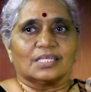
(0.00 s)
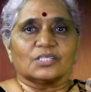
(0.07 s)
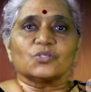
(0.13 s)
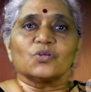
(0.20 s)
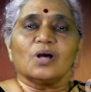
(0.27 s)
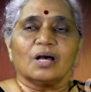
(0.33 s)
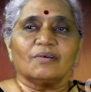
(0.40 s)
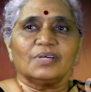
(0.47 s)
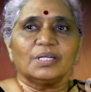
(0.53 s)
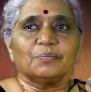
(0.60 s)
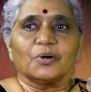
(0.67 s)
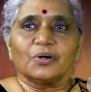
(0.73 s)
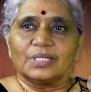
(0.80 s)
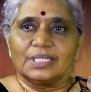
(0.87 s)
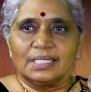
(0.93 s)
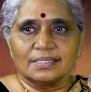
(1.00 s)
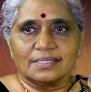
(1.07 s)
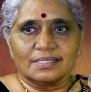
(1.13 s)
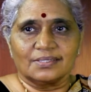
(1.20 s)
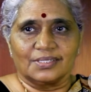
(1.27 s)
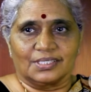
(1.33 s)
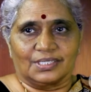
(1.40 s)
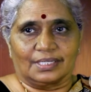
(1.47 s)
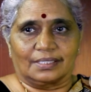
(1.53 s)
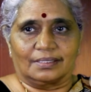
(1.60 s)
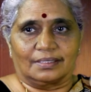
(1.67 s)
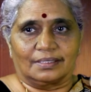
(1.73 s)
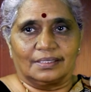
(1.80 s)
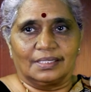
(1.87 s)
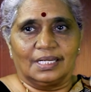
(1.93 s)
So our body is a Sri
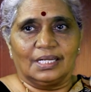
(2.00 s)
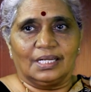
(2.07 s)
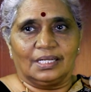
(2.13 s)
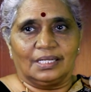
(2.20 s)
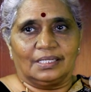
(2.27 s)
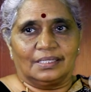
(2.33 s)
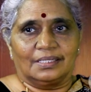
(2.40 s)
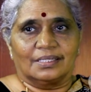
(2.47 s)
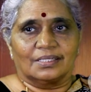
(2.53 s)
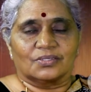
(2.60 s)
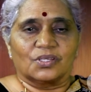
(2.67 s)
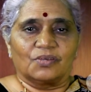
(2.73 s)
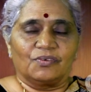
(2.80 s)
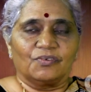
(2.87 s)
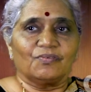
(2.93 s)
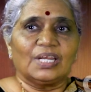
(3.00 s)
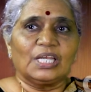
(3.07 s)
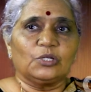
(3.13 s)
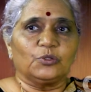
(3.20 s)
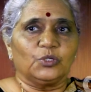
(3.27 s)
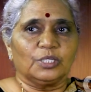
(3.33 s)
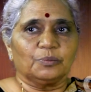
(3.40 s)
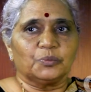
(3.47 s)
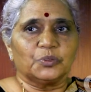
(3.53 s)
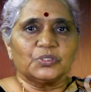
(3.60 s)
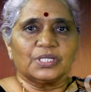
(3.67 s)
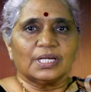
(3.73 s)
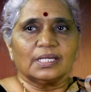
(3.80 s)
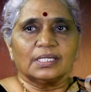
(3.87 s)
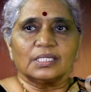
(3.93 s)
Chakra. So even while doing
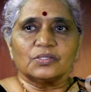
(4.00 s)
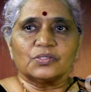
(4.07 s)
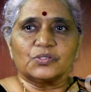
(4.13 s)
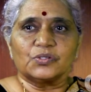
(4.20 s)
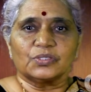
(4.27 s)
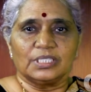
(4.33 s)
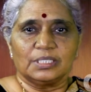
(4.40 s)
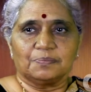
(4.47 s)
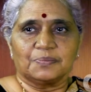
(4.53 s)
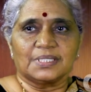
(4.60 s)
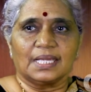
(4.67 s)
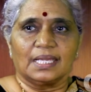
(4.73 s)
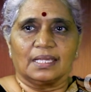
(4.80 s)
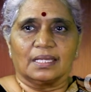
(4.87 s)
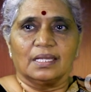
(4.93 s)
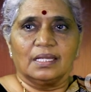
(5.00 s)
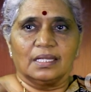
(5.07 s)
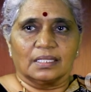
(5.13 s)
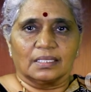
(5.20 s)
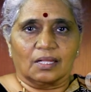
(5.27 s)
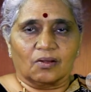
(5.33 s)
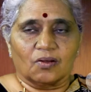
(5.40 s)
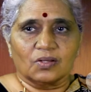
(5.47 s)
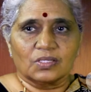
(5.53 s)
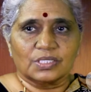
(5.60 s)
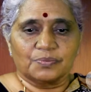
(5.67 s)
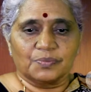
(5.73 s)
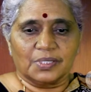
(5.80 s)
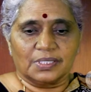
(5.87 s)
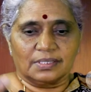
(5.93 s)
puja, he used to keep saying, the
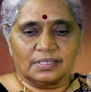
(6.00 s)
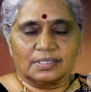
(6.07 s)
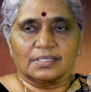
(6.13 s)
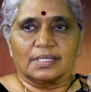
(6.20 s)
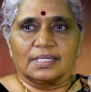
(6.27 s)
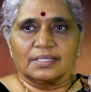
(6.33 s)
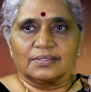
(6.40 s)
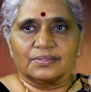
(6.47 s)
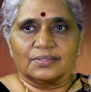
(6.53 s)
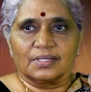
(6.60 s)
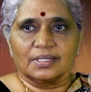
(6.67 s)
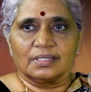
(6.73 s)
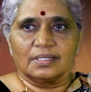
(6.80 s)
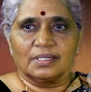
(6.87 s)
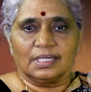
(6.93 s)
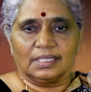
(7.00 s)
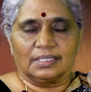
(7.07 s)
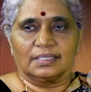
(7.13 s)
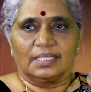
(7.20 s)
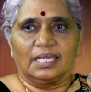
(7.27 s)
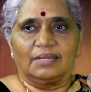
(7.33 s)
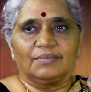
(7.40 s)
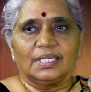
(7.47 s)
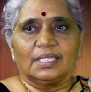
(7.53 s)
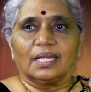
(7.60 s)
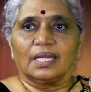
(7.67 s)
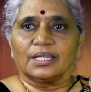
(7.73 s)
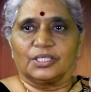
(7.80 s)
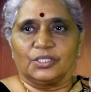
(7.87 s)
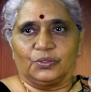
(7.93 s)
cosmos, the yantra, the devi
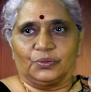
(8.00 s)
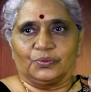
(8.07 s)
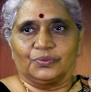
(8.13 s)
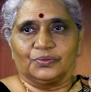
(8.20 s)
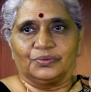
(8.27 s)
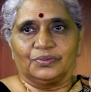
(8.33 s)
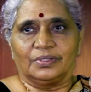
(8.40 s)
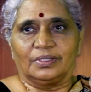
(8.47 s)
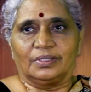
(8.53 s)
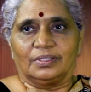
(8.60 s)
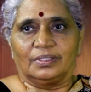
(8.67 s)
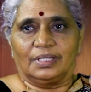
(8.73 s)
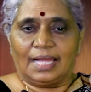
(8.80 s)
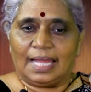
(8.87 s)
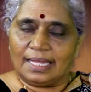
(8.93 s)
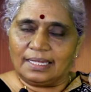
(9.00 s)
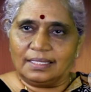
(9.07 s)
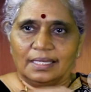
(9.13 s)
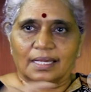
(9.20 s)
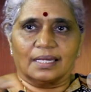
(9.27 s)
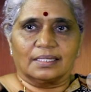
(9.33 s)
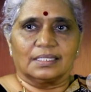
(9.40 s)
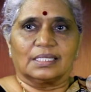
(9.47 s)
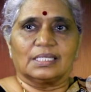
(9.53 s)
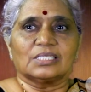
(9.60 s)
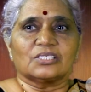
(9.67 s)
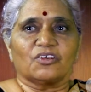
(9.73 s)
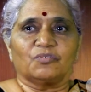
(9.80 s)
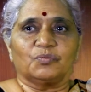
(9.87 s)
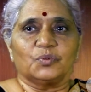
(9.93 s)
and you. And the articles
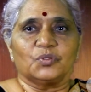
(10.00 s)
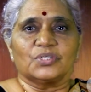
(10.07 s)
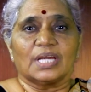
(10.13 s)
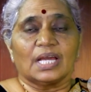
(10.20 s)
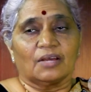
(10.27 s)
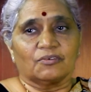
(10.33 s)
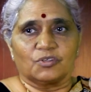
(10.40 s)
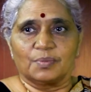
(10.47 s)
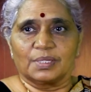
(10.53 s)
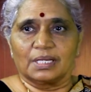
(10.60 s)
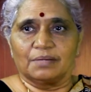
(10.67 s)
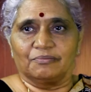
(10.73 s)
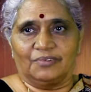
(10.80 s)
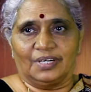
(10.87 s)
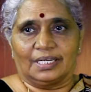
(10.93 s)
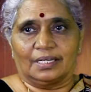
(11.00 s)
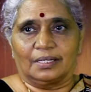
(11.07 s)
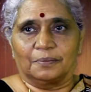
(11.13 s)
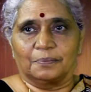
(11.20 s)
of puja have to become one.